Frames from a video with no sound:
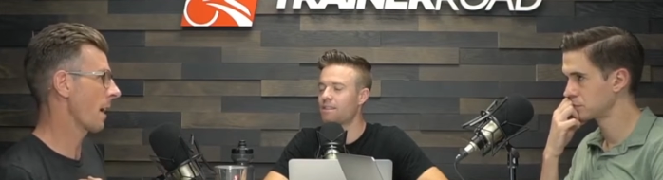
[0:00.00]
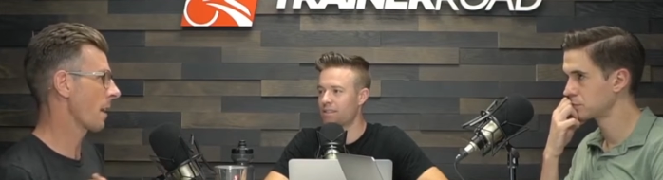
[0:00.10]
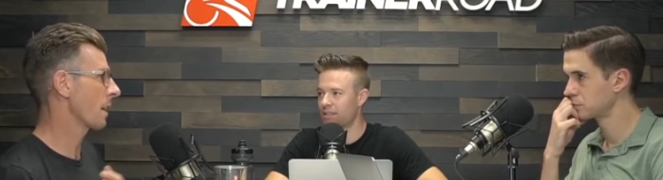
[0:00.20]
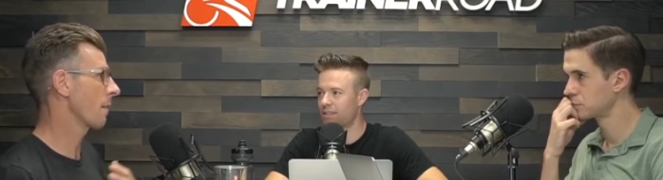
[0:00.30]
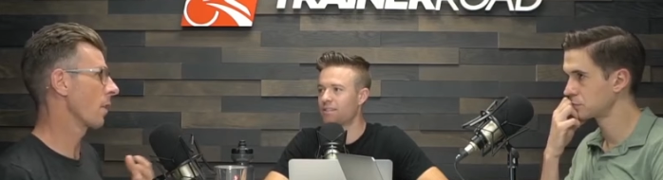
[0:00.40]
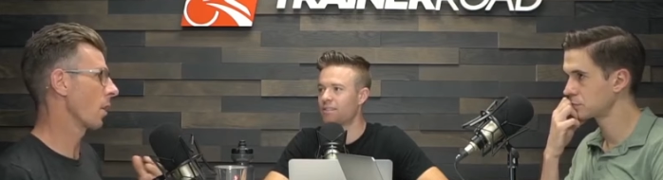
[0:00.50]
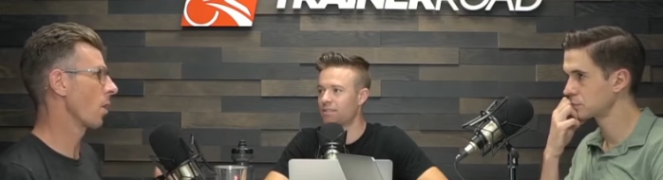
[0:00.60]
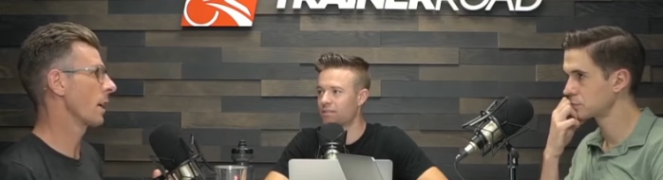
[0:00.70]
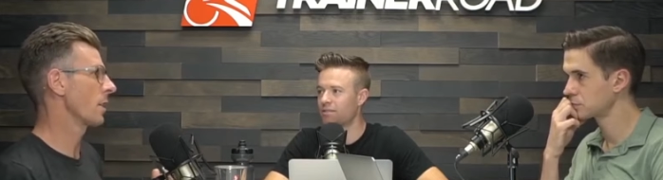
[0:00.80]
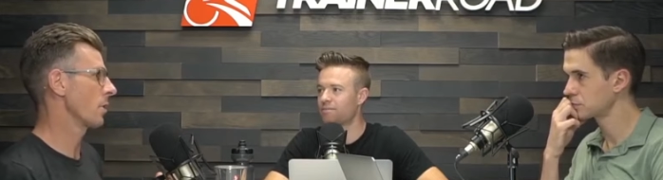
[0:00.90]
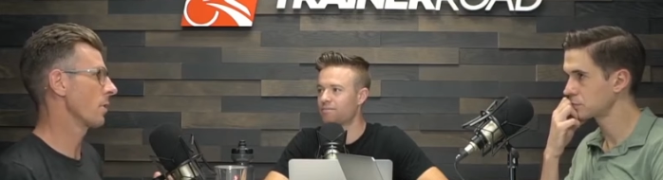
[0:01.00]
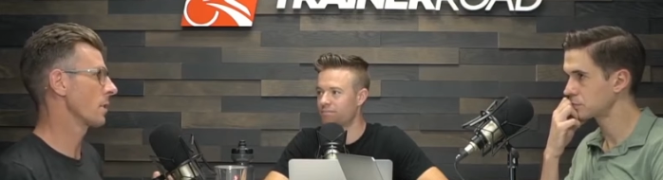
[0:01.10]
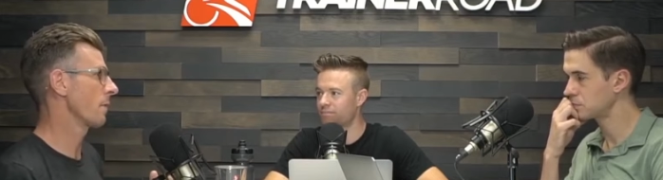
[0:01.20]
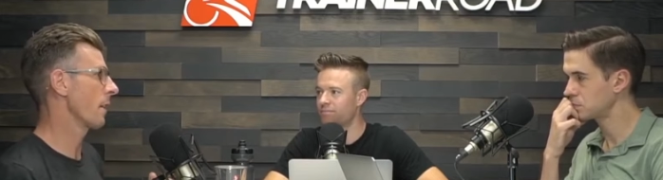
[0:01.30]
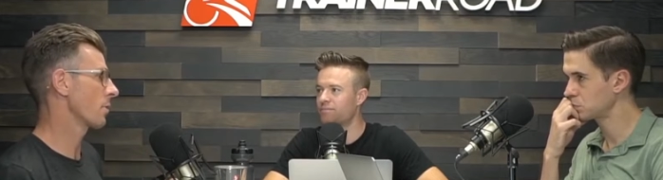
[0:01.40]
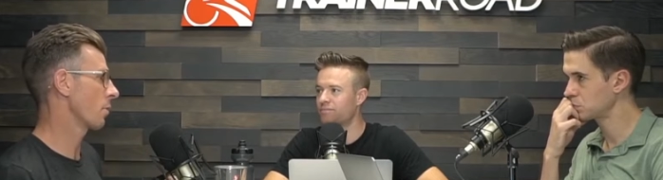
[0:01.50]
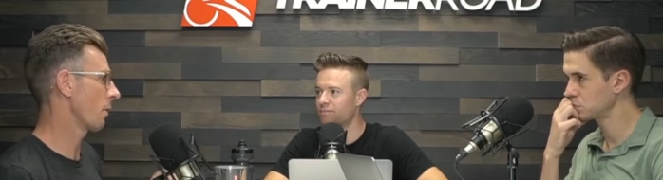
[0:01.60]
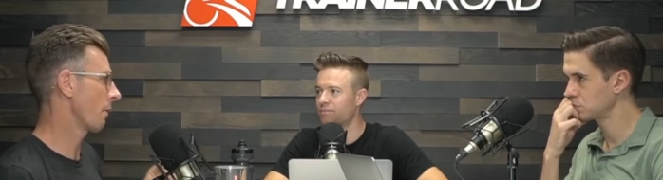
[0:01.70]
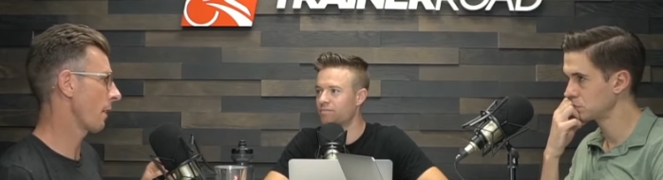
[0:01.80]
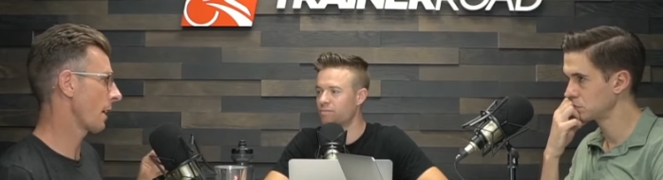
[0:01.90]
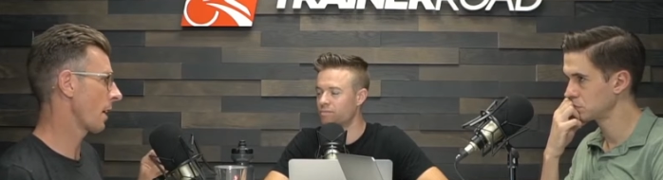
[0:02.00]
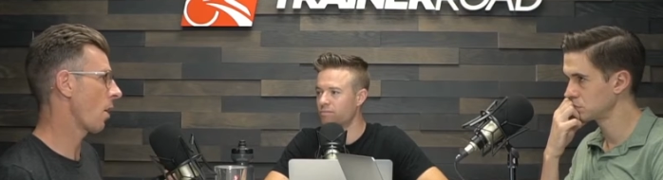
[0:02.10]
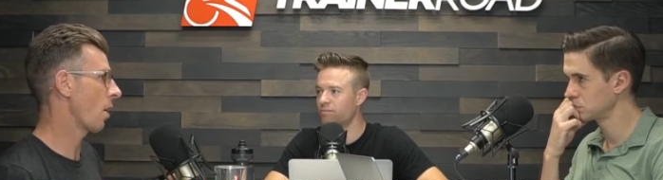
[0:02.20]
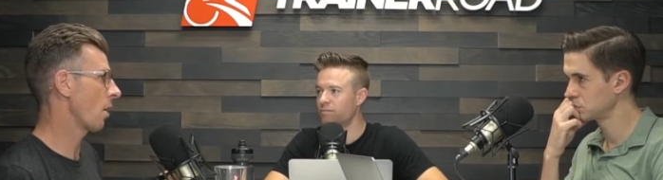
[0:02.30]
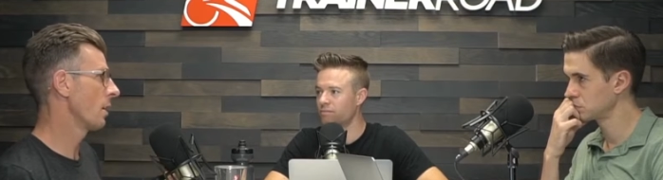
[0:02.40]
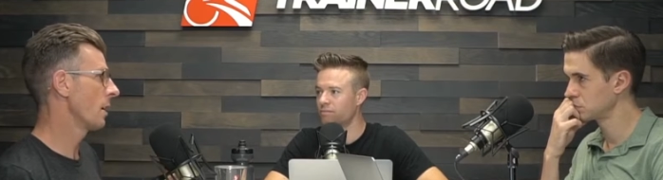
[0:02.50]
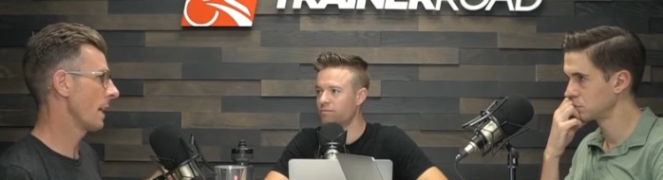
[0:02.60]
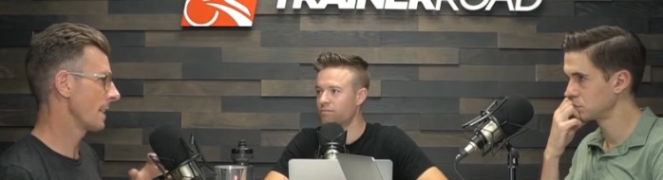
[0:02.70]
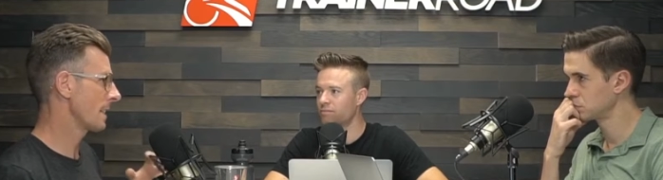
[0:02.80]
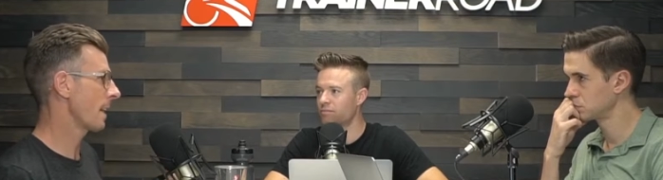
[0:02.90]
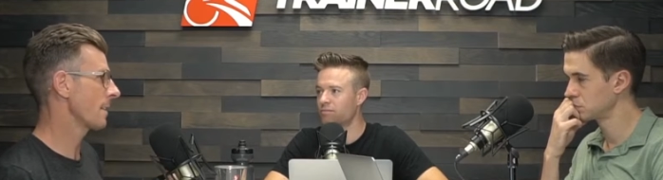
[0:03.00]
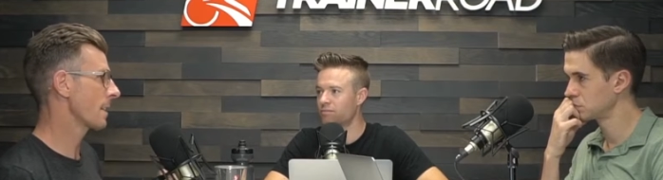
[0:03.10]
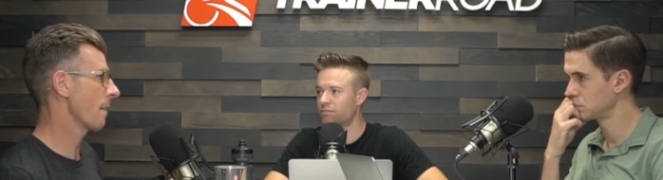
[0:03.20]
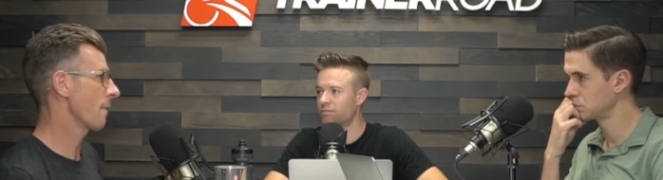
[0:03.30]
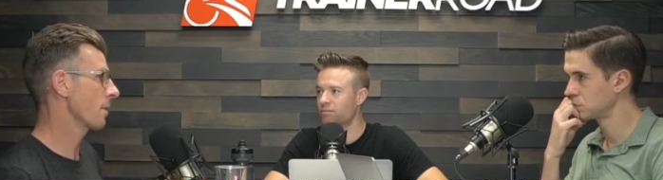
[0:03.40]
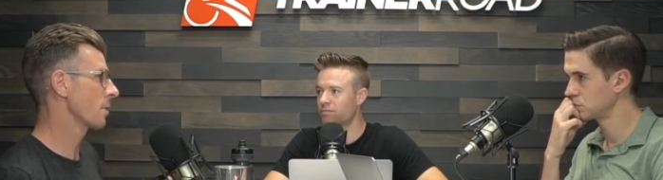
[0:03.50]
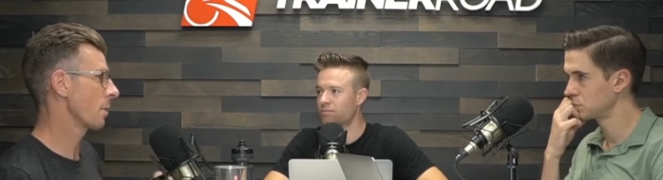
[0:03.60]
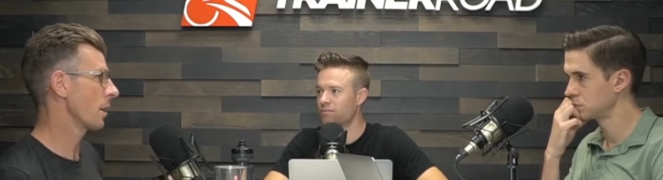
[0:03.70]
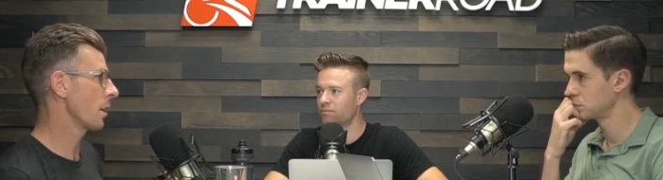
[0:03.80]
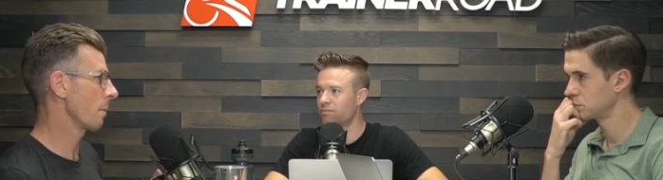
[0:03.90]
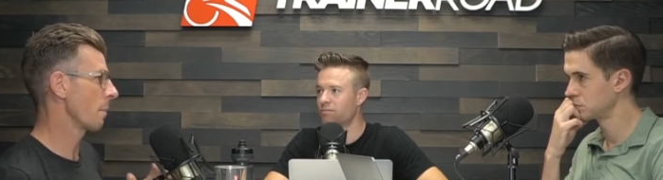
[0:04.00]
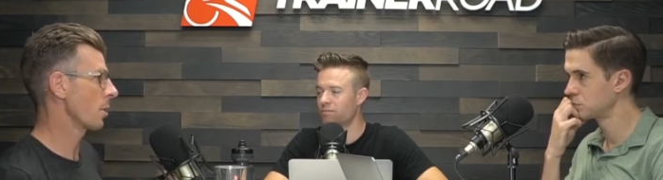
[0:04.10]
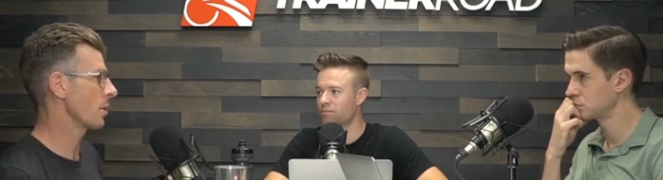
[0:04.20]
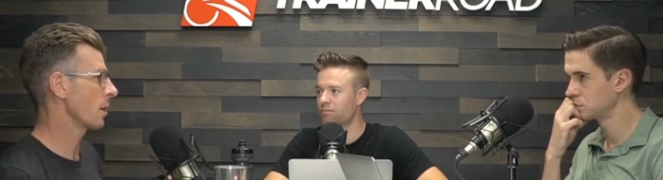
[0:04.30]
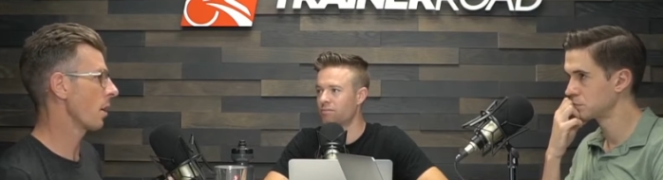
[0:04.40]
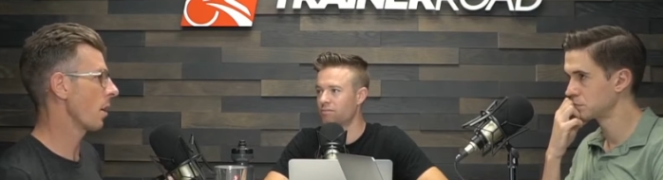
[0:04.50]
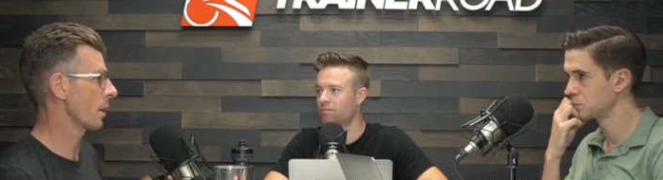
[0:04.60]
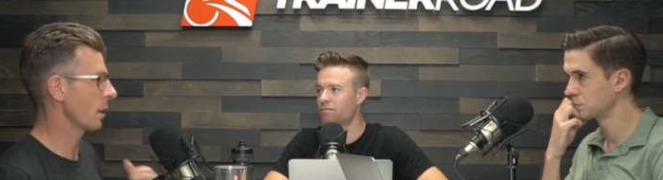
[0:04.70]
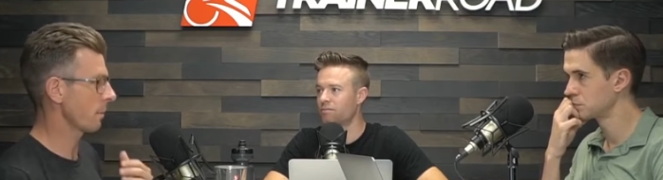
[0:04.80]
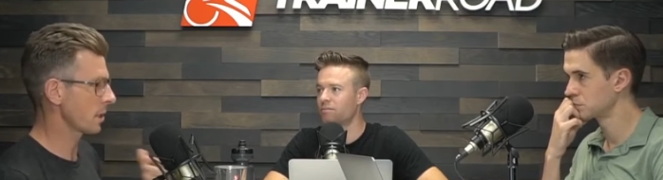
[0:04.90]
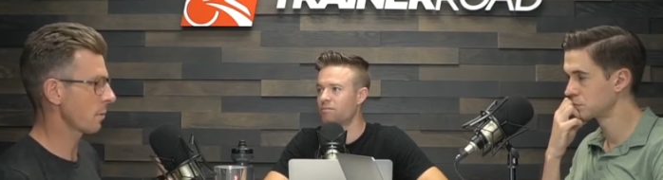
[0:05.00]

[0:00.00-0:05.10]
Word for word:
Speaker 1: And I think for long endurance events or for very hot, intense efforts, when you're going to be pushing hard, you're going to be